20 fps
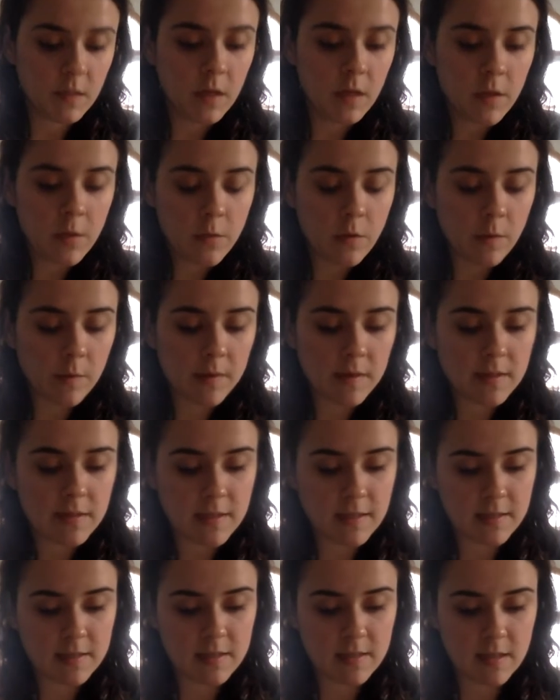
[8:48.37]
Rubbing his
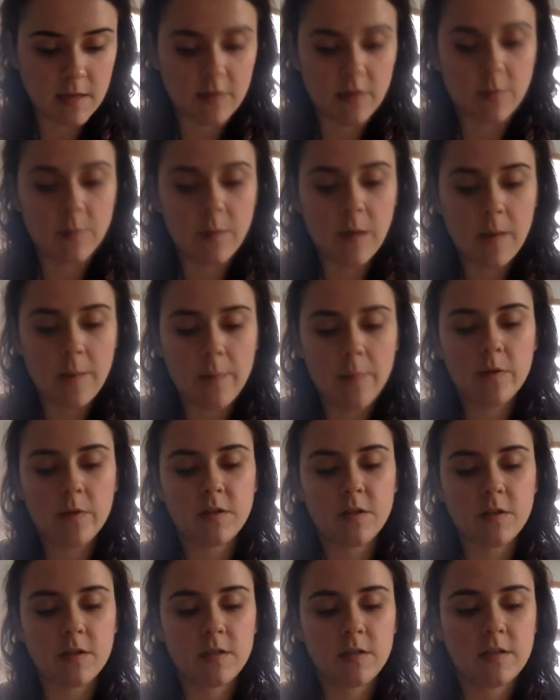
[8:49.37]
hands together, Papa
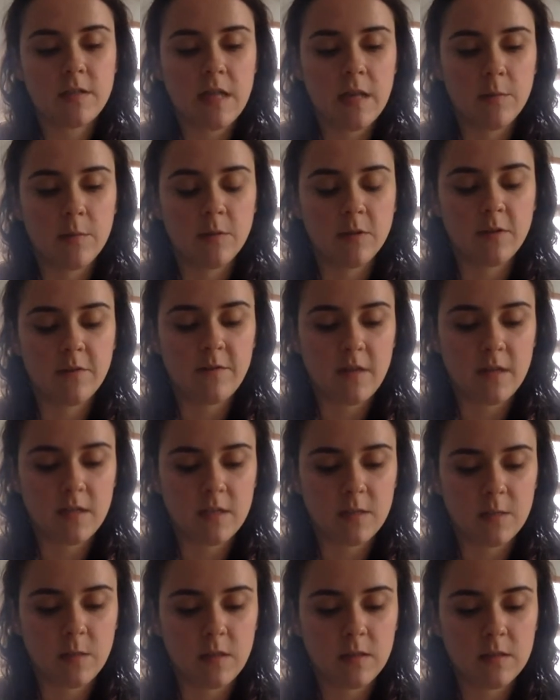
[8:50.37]
returned to the table and
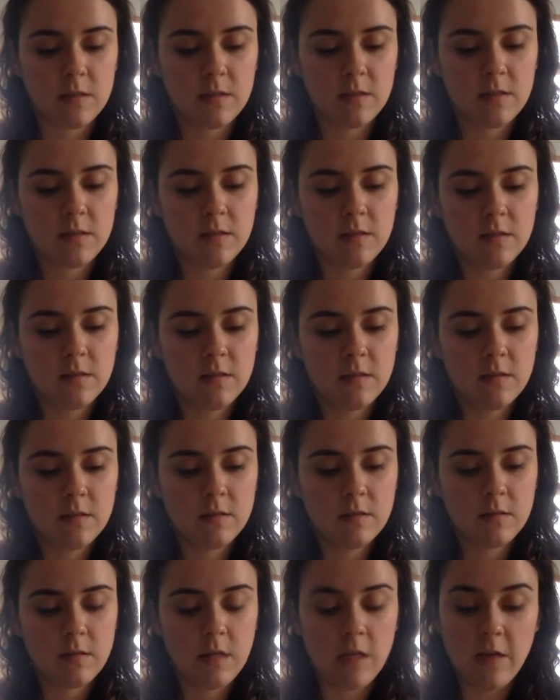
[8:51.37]
faced me.
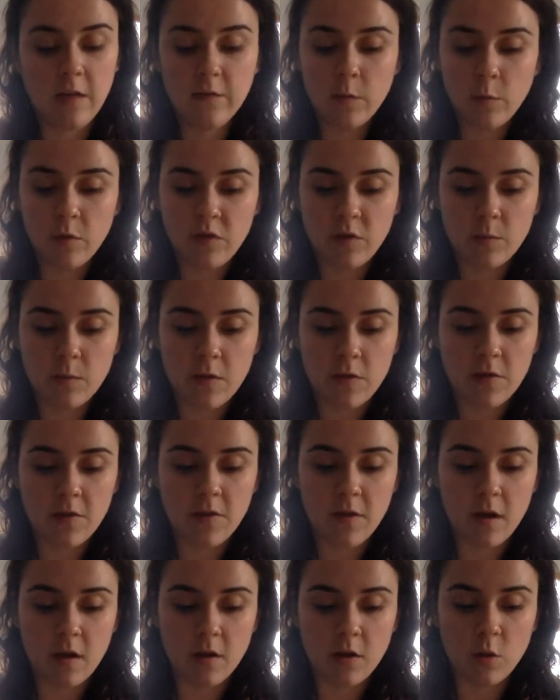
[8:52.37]
Even with your mother
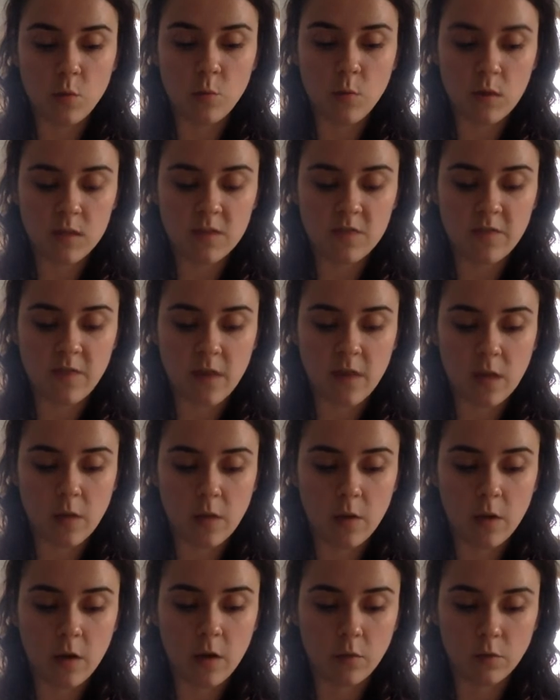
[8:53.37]
there, you must follow
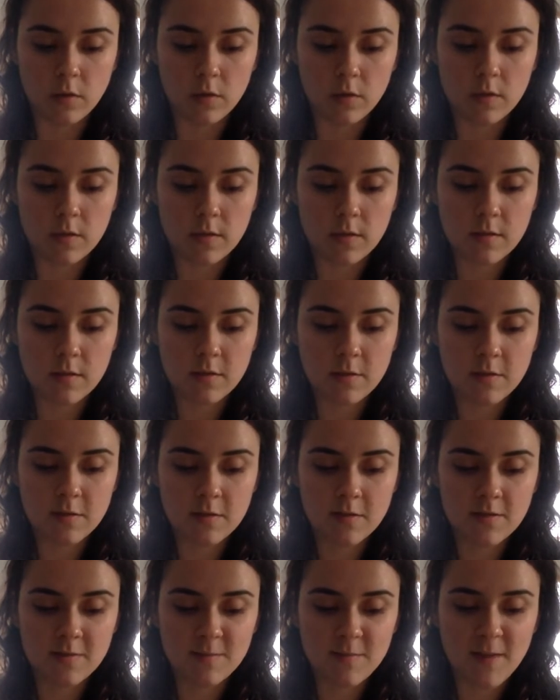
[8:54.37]
our rules.
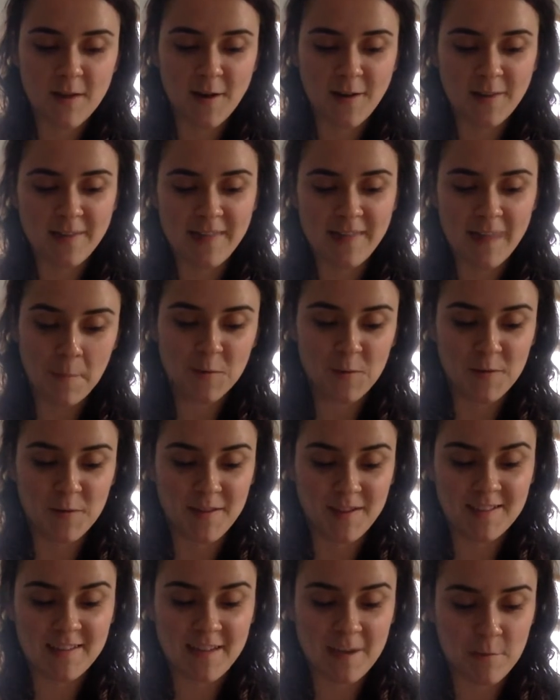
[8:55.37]
My heart leapt with
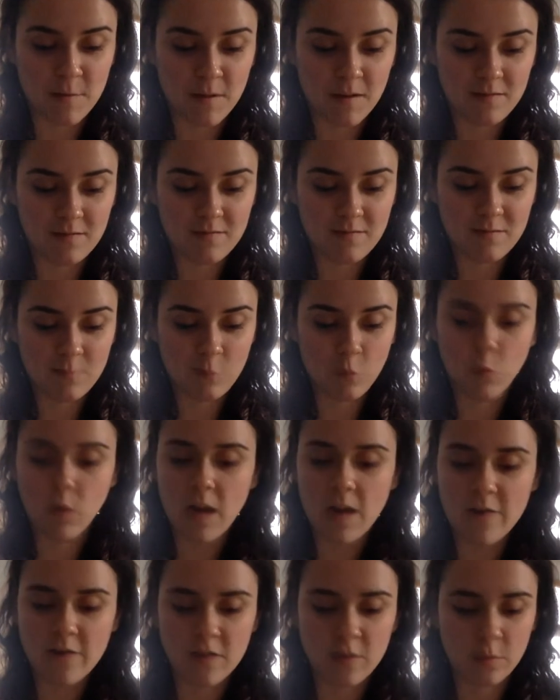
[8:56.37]
excitement.
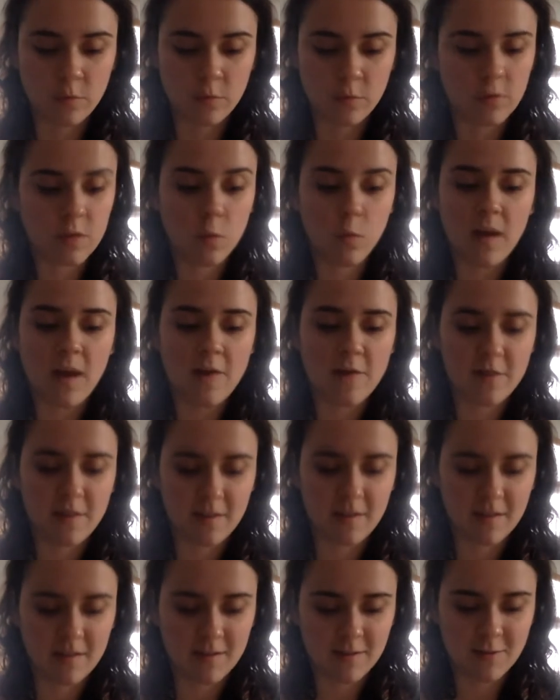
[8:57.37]
Whatever the rules, whatever the
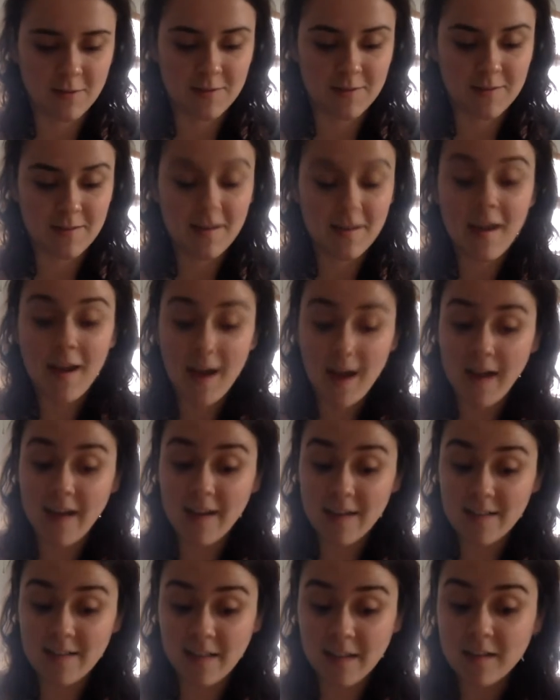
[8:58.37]
conditions, I
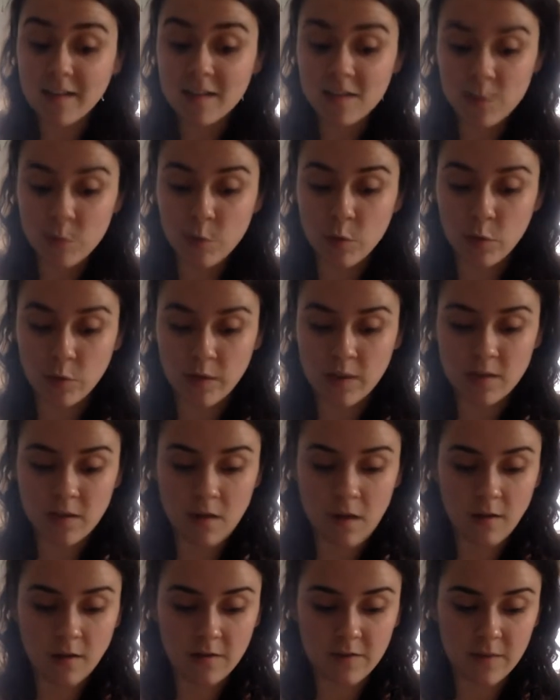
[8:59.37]
intended to agree to
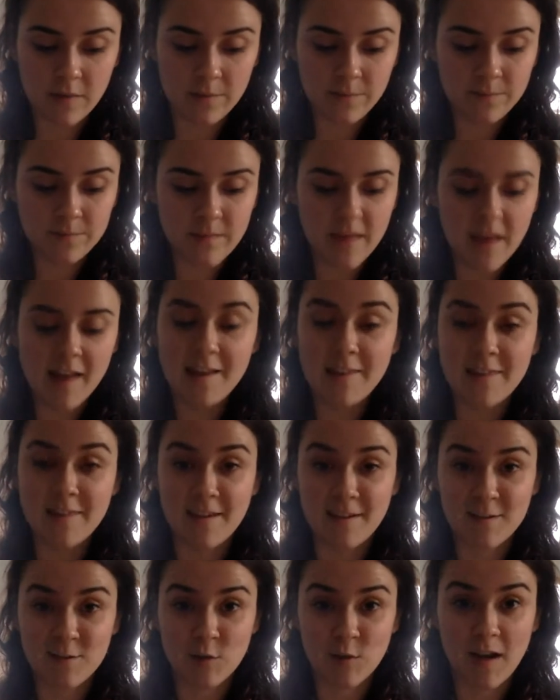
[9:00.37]
all of them,
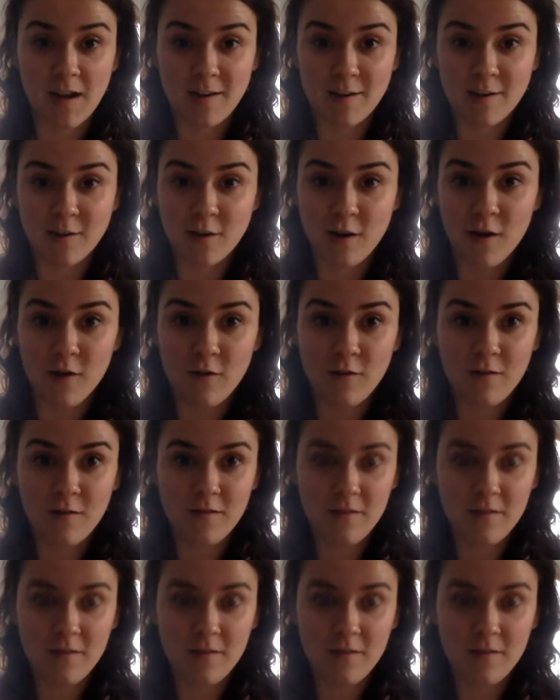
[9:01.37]
anything so that I could go.